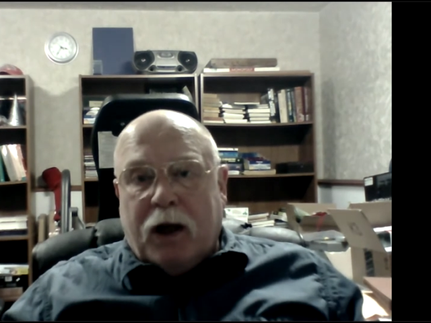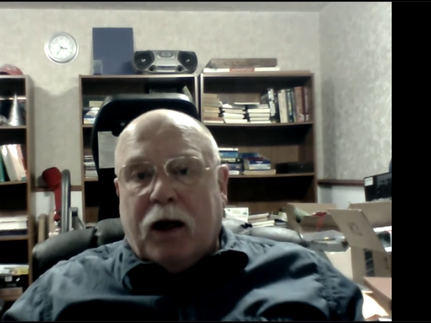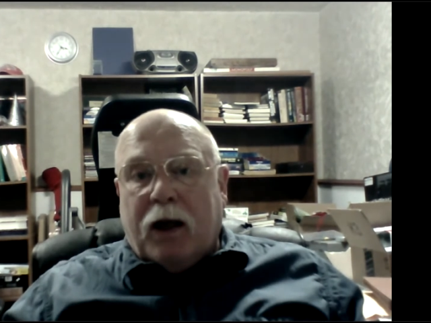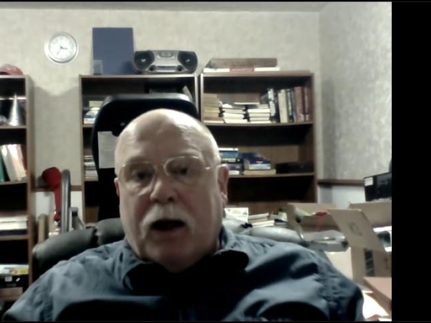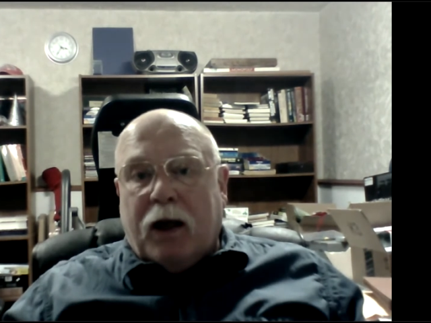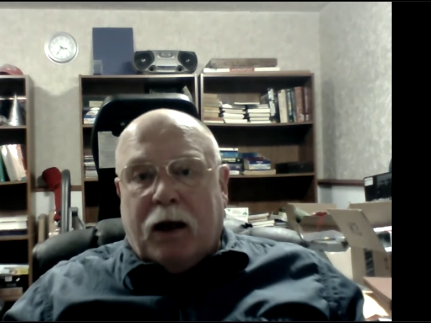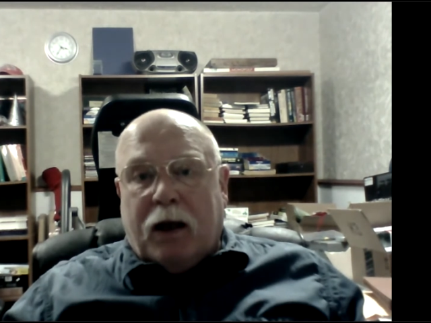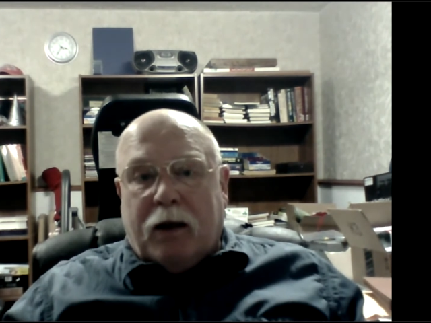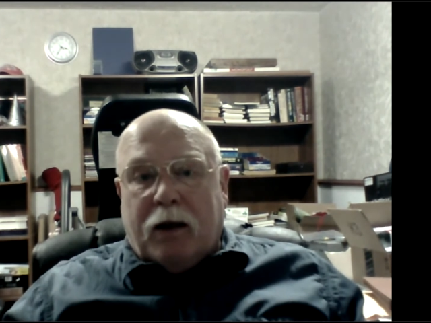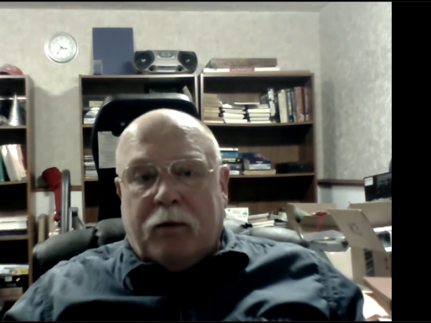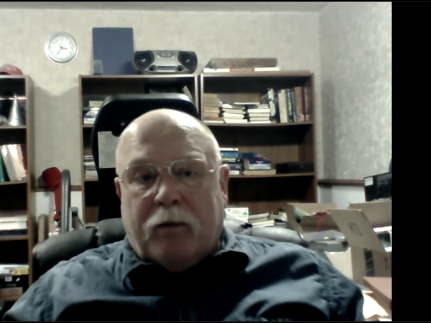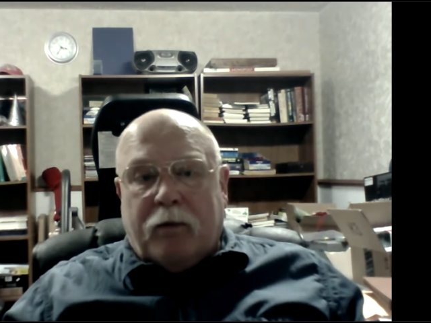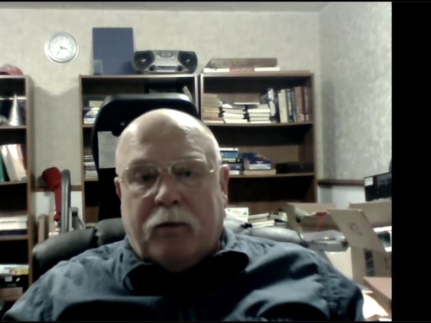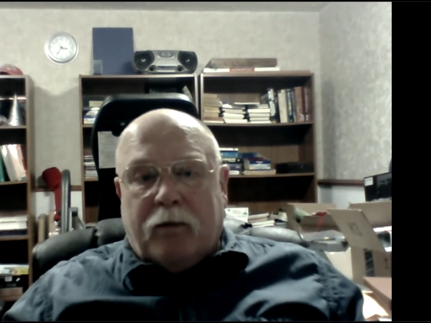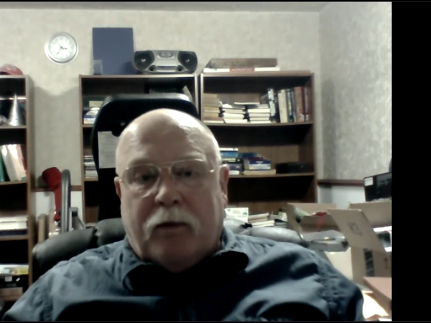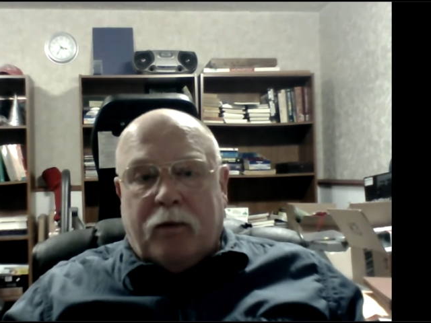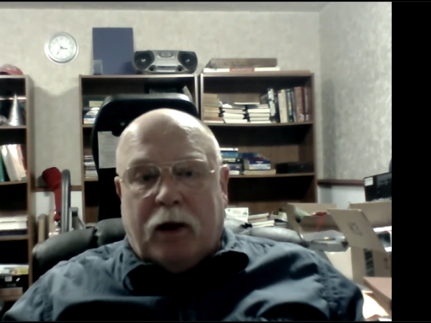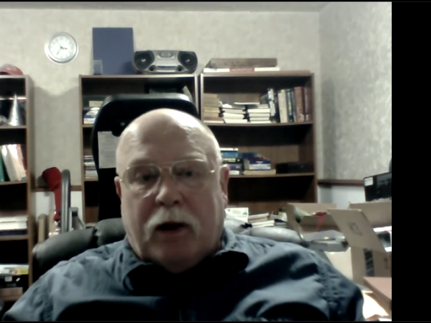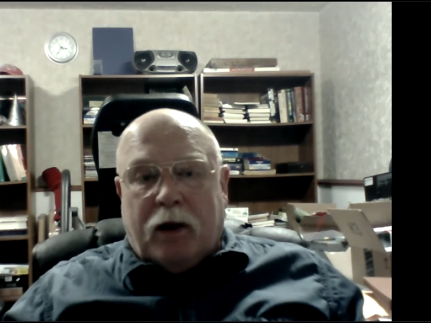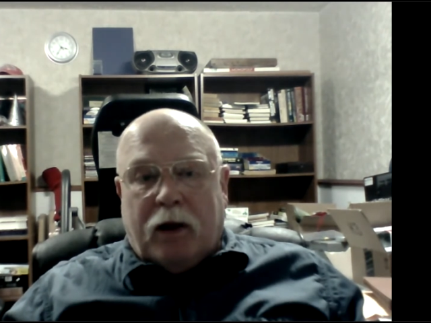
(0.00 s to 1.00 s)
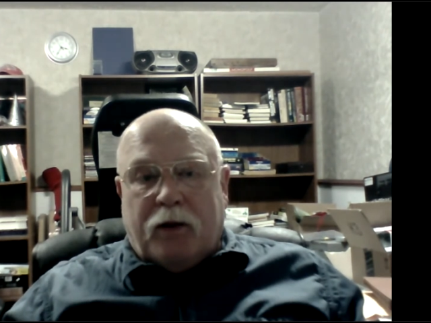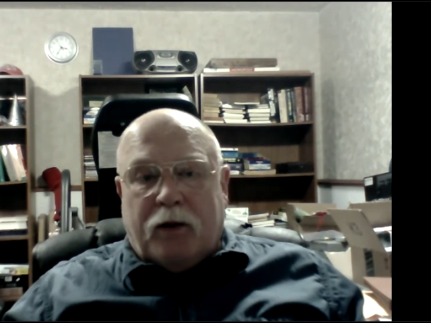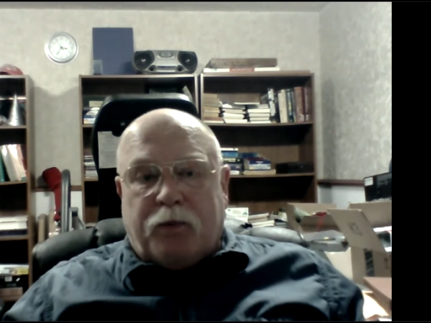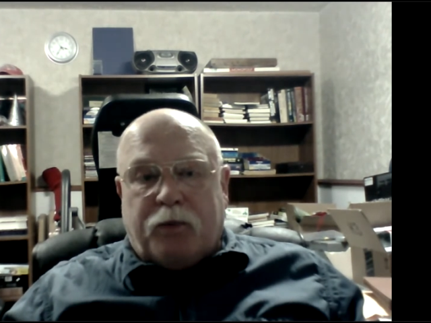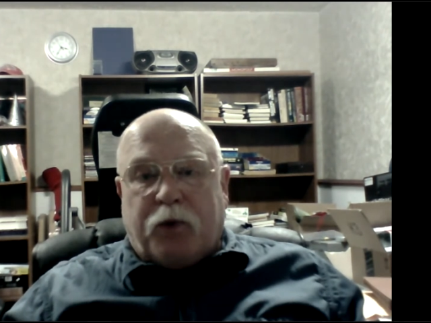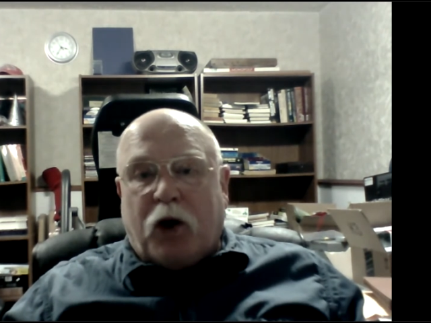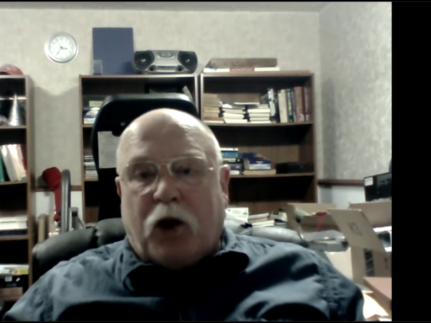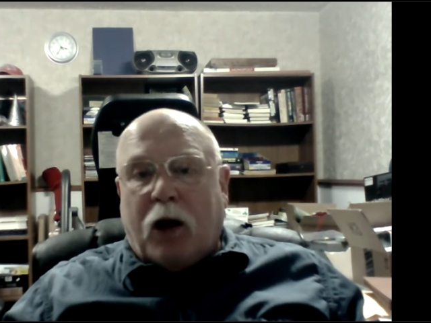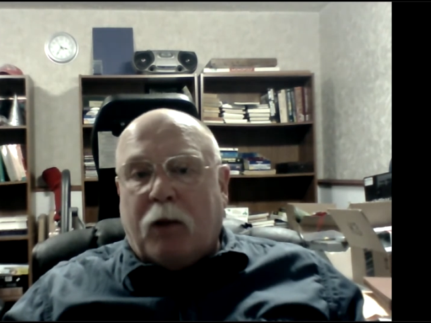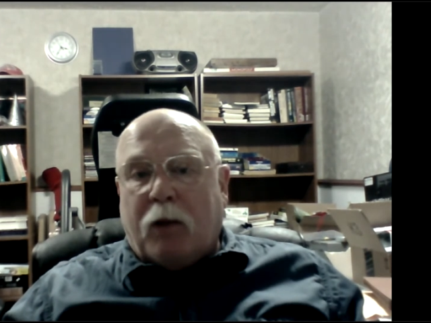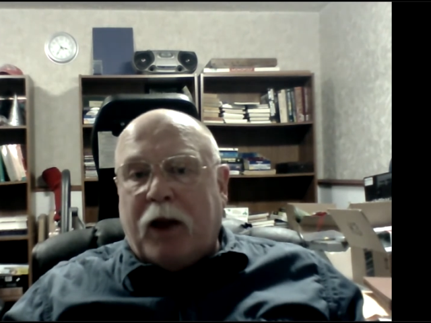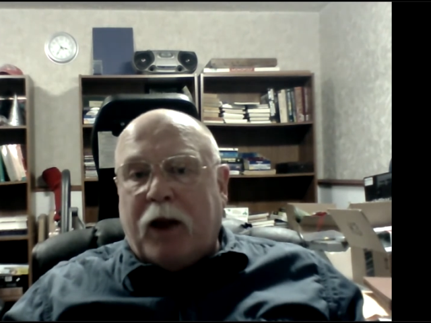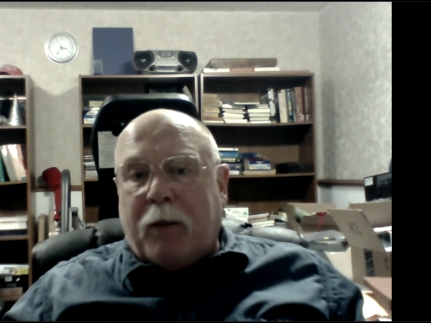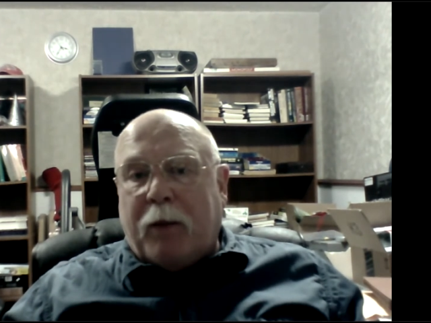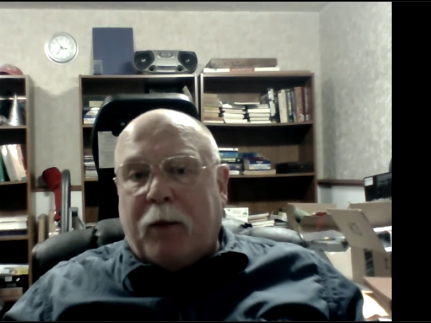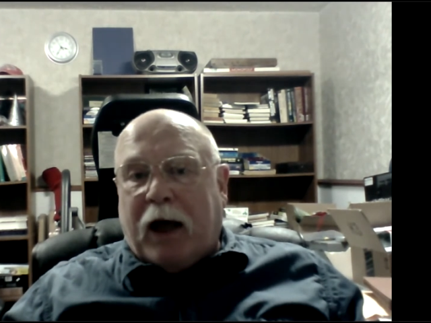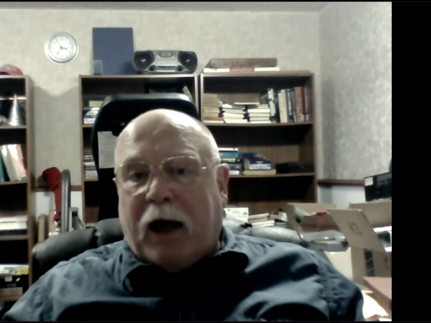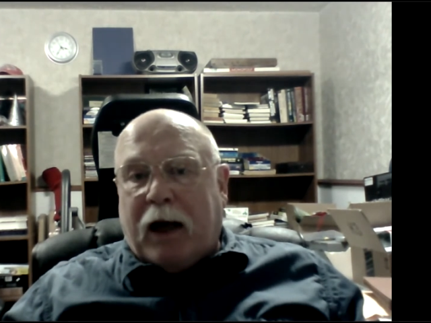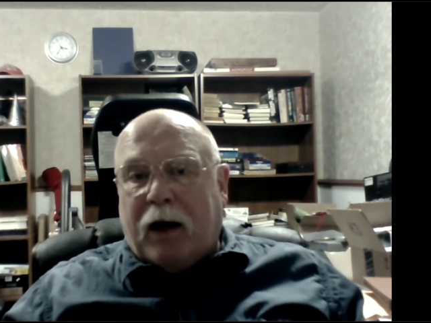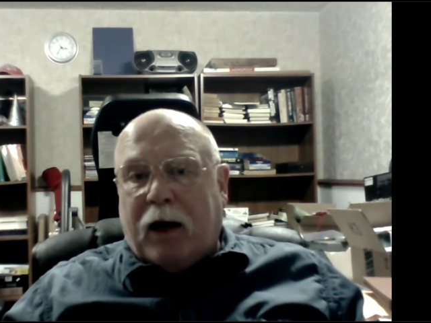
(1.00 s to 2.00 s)
is probably
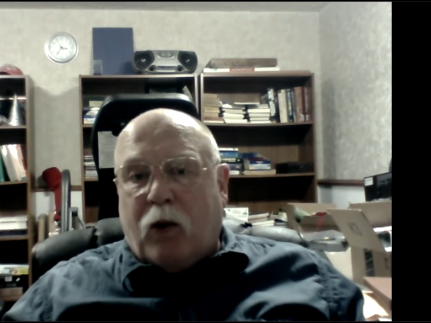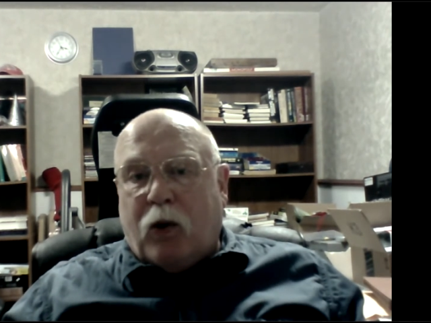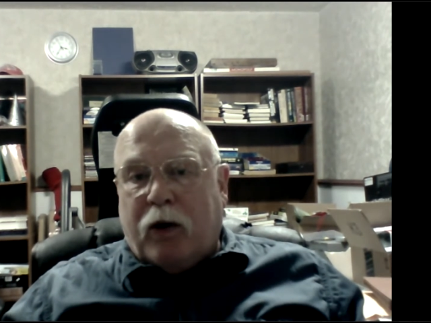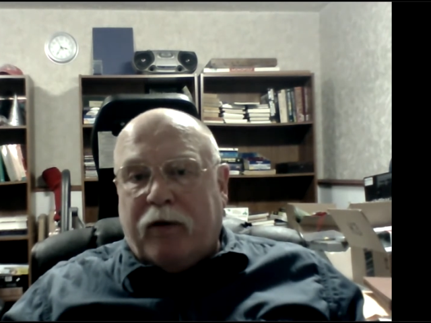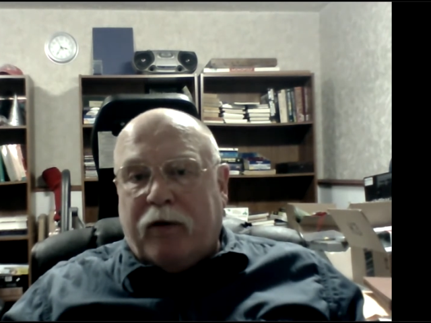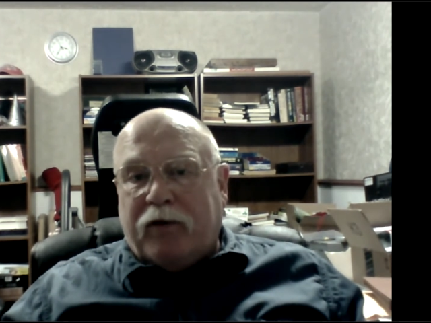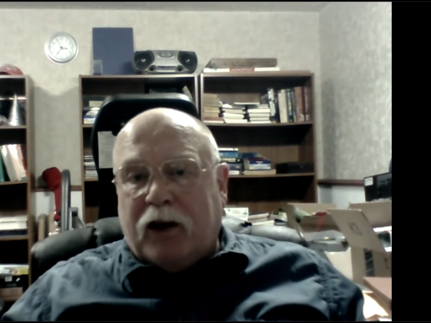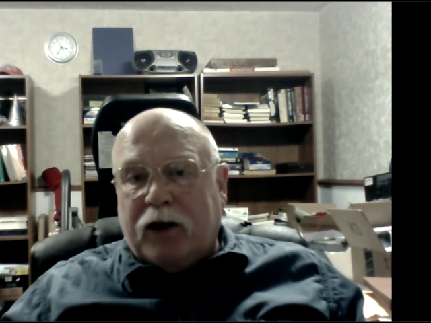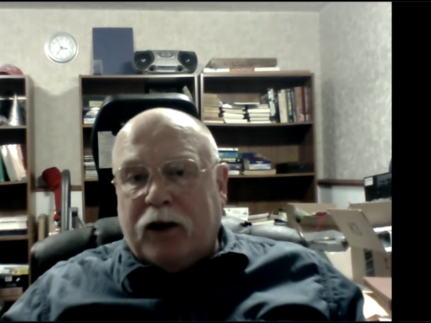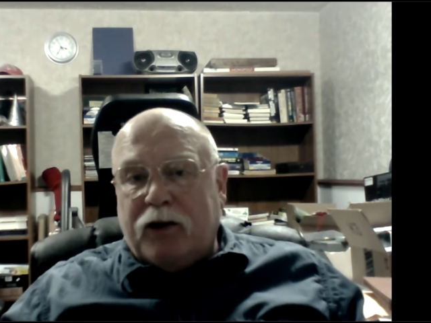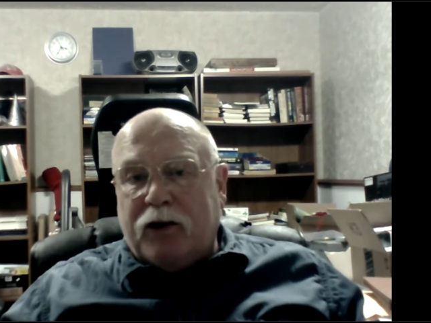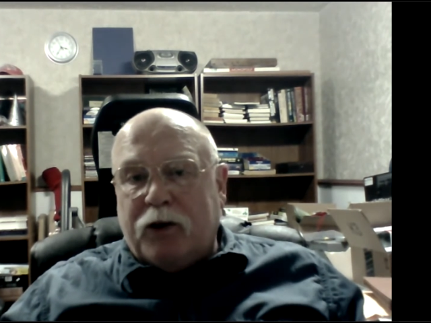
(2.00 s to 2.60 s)
about equivalent